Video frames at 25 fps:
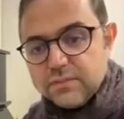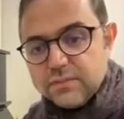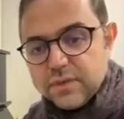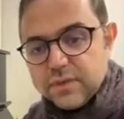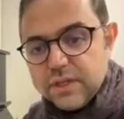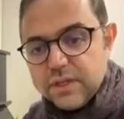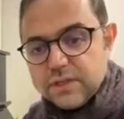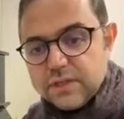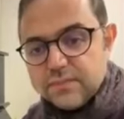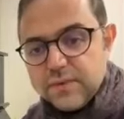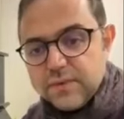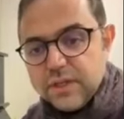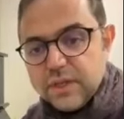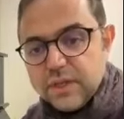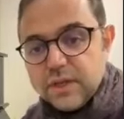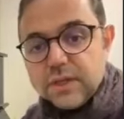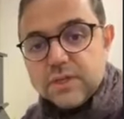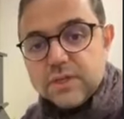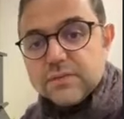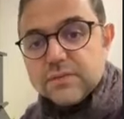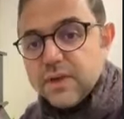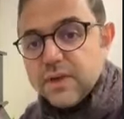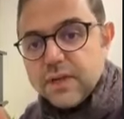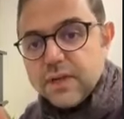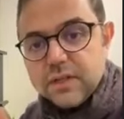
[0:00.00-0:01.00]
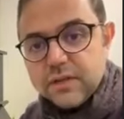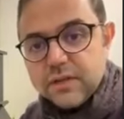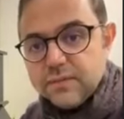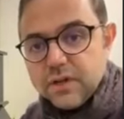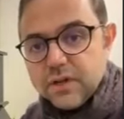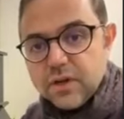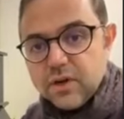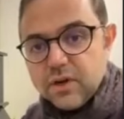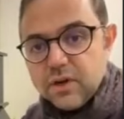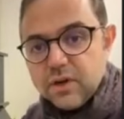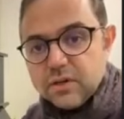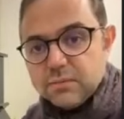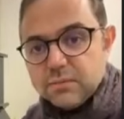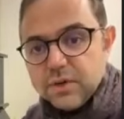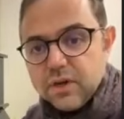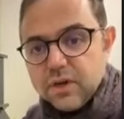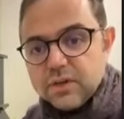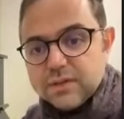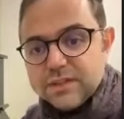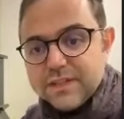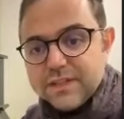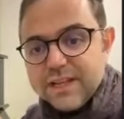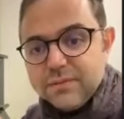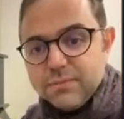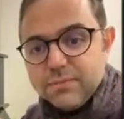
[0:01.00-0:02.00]
this finger is very difficult
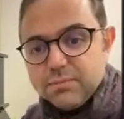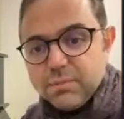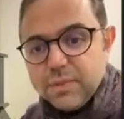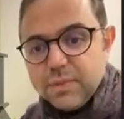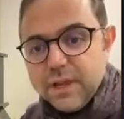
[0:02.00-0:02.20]
because the